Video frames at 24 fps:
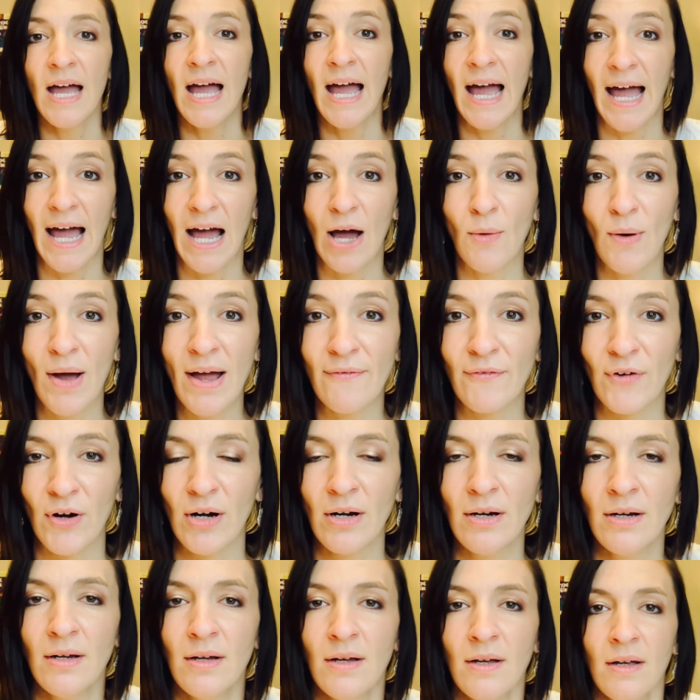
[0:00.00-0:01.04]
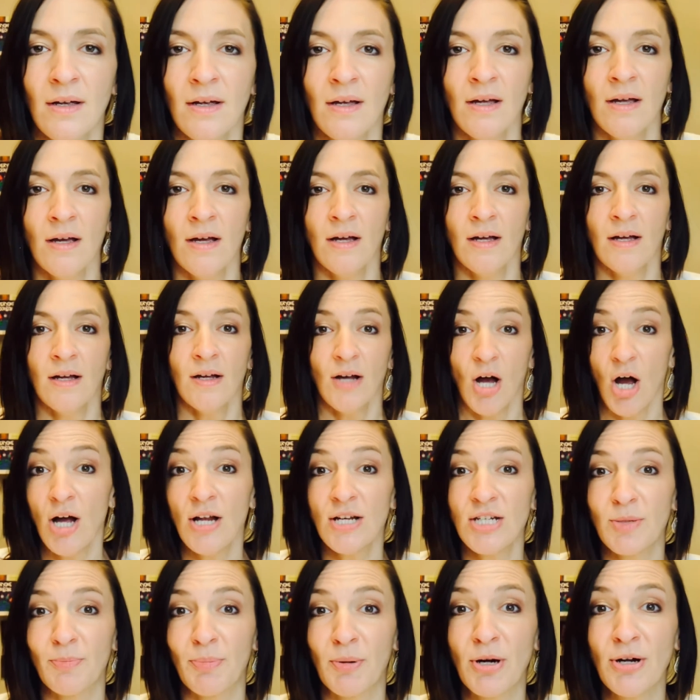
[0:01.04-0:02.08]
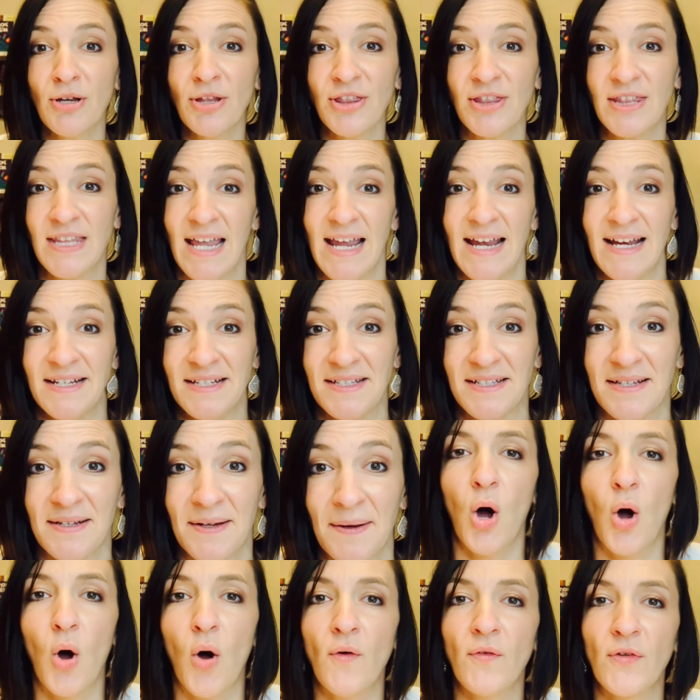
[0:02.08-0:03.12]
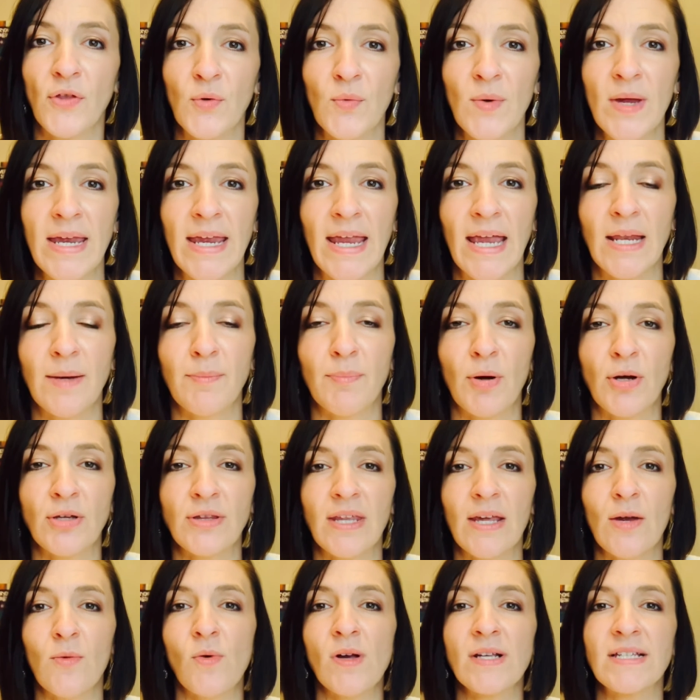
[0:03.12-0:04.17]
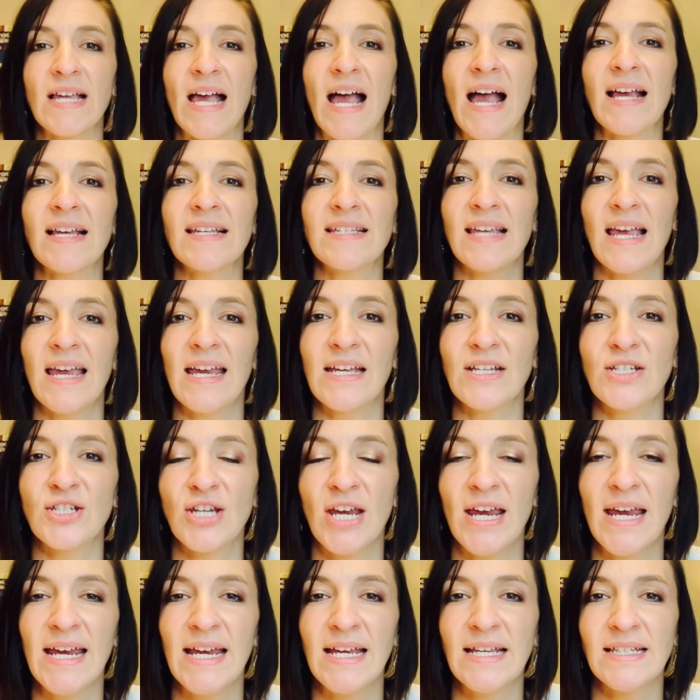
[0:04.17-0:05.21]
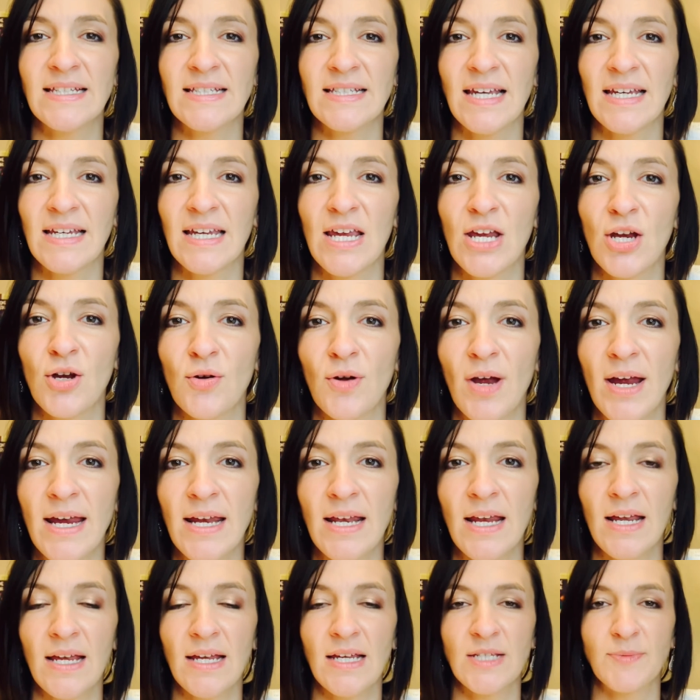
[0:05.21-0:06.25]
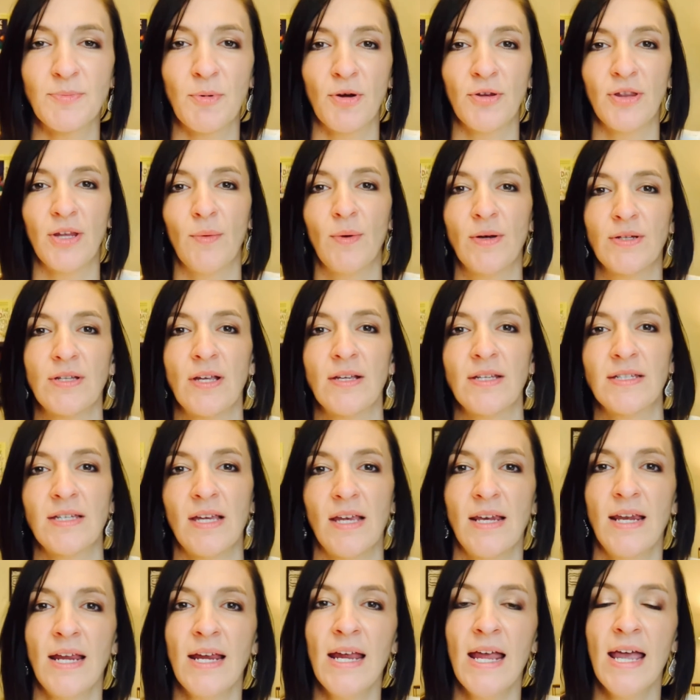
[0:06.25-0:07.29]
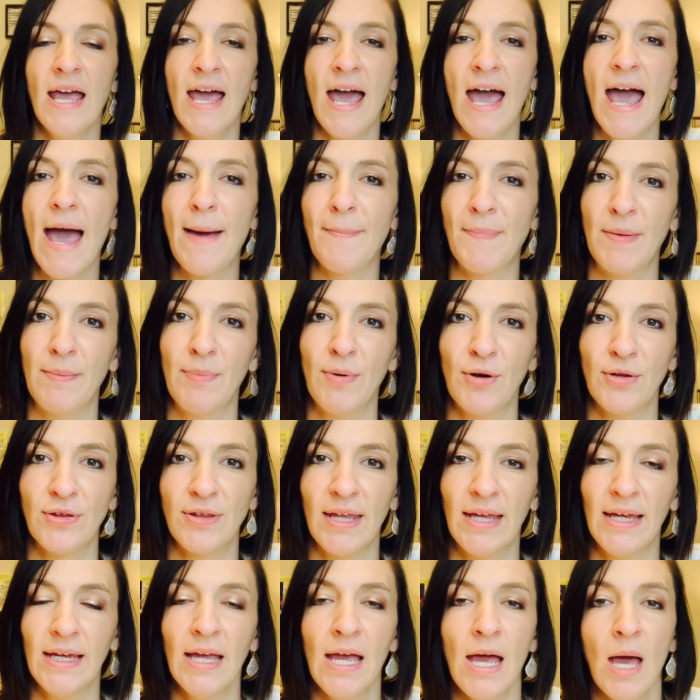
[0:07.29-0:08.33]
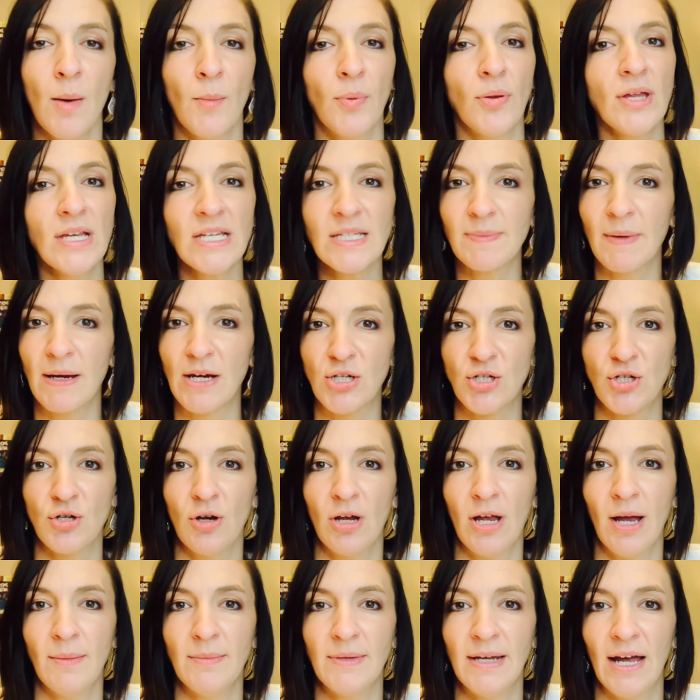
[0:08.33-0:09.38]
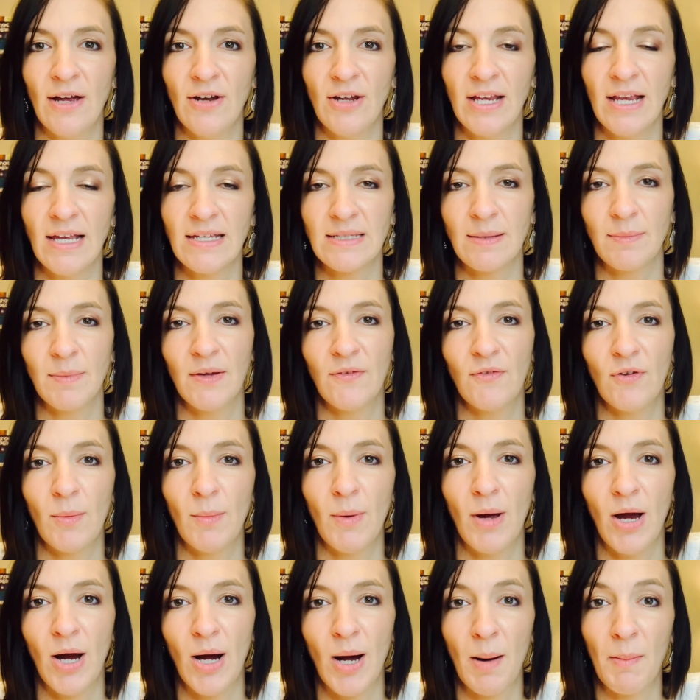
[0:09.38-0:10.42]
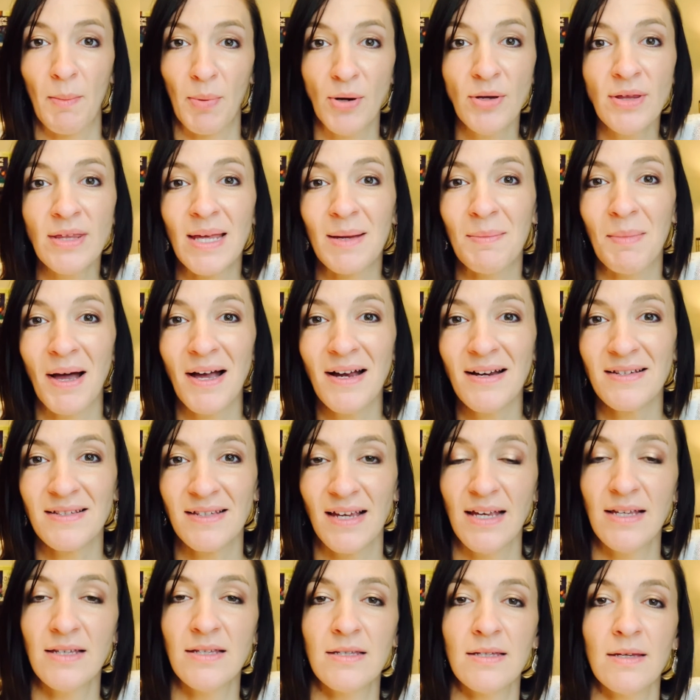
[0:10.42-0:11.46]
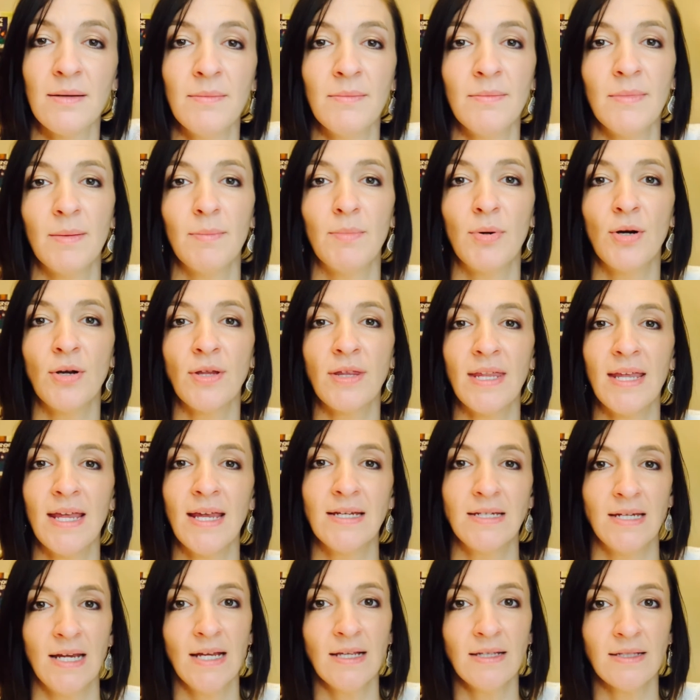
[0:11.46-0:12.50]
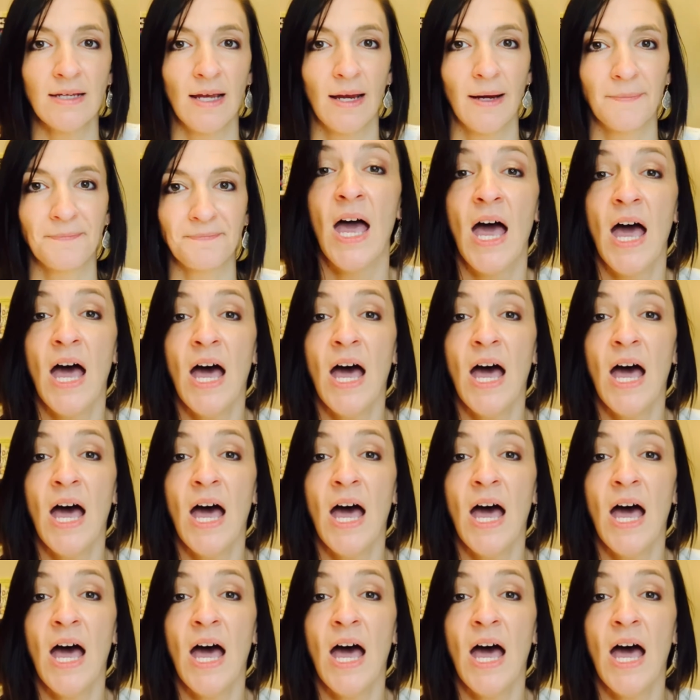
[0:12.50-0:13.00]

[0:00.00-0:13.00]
However, on to birthdays. Over the weekend, birthday was Isaiah J in second grade. His birthday was on Sunday. Happy birthday. Please make sure you come down and get something from our birthday box and some birthday dancing.